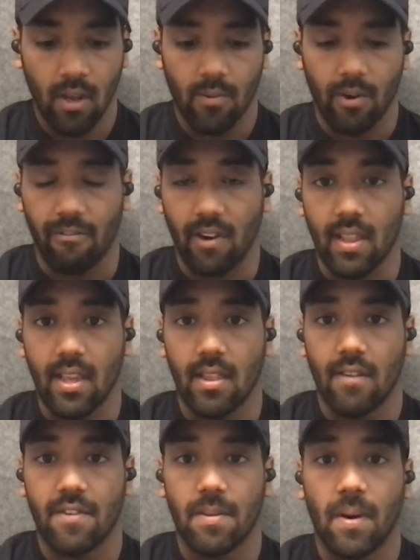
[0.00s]
we really
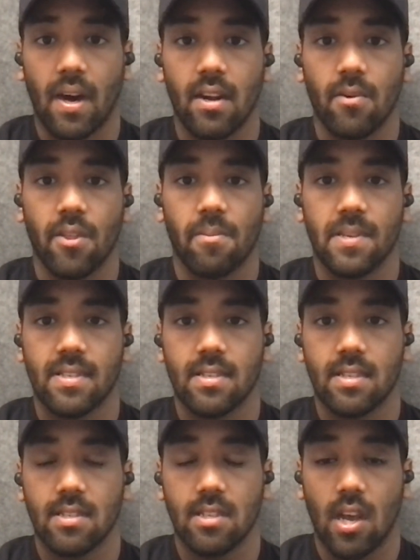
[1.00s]
love to partner with
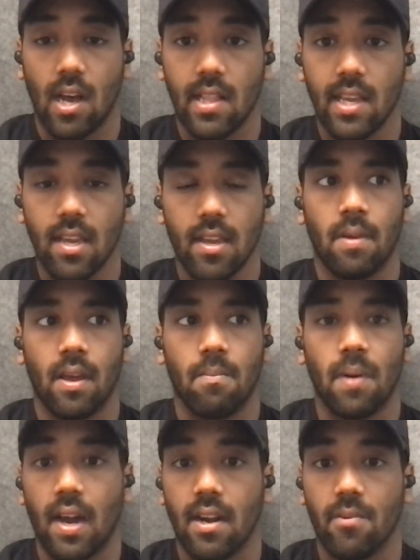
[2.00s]
businesses early
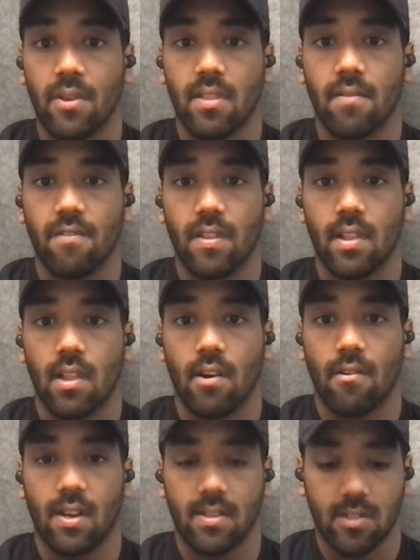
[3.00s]
and partner with them for the
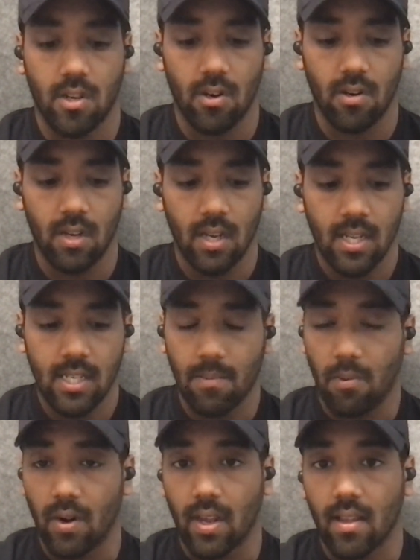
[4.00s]
long run. So
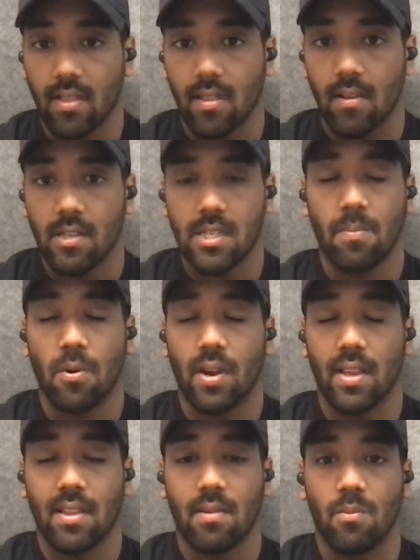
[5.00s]

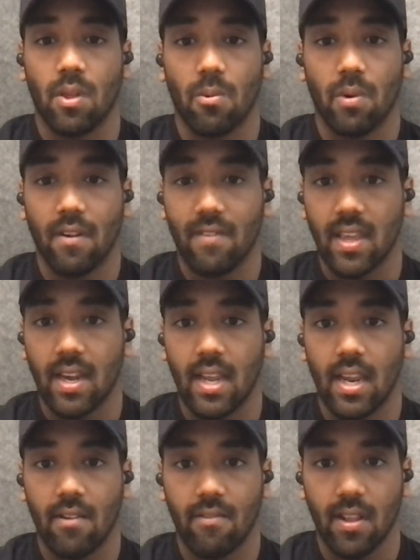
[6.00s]
supporting them with whatever they
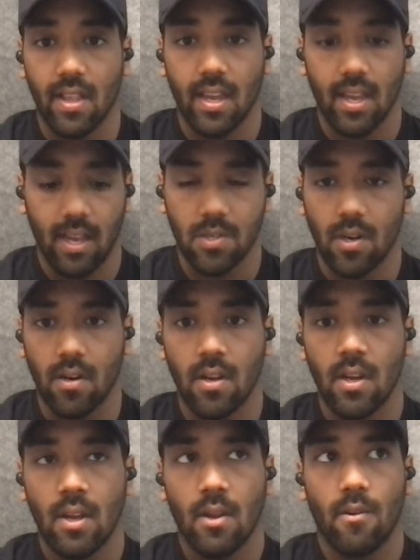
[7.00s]
need, really. So
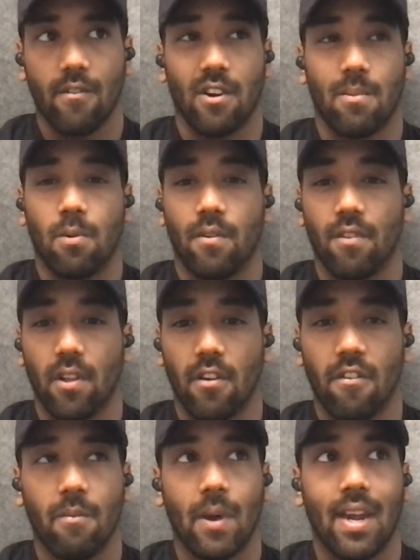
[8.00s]
we've got a portfolio
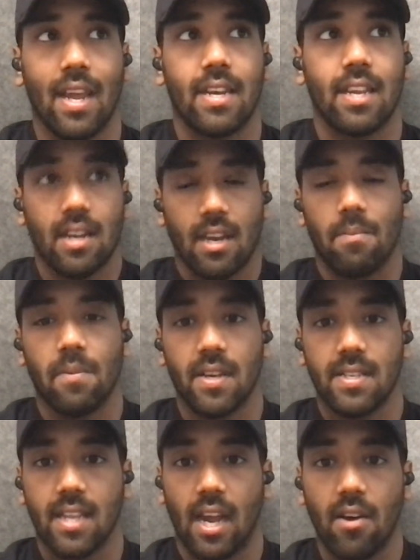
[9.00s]
of about 18
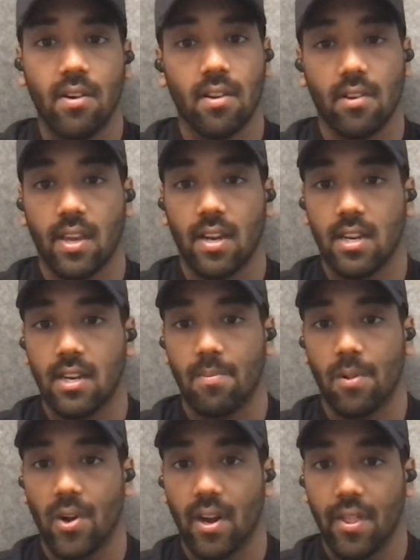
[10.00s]
companies now, and looking to
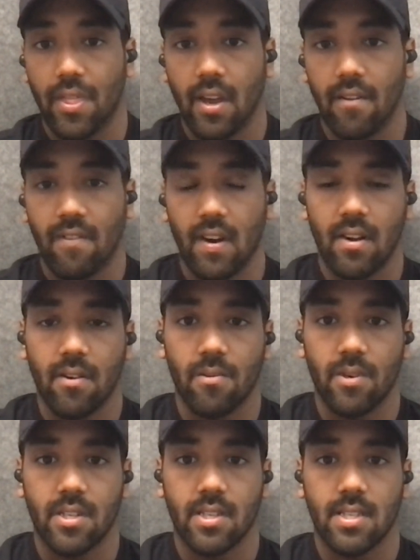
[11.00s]
deploy our third fund,
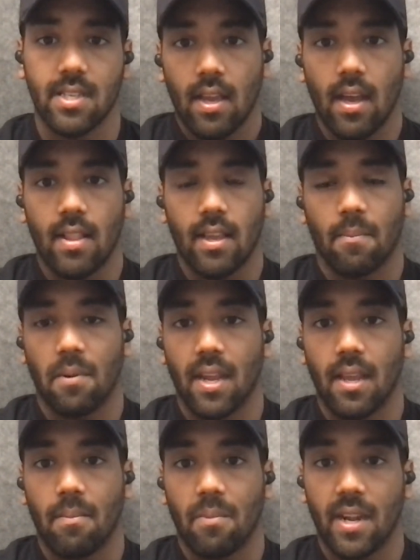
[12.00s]
which is, yeah, like
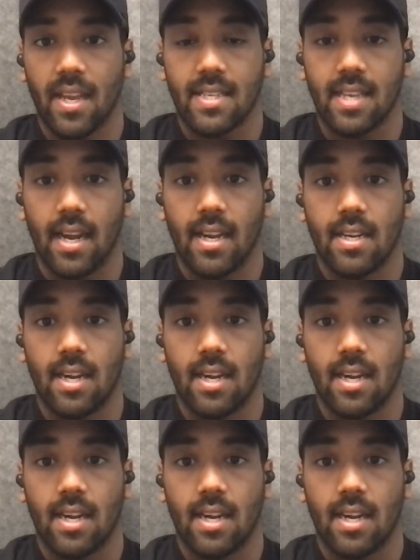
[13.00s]
pretty exciting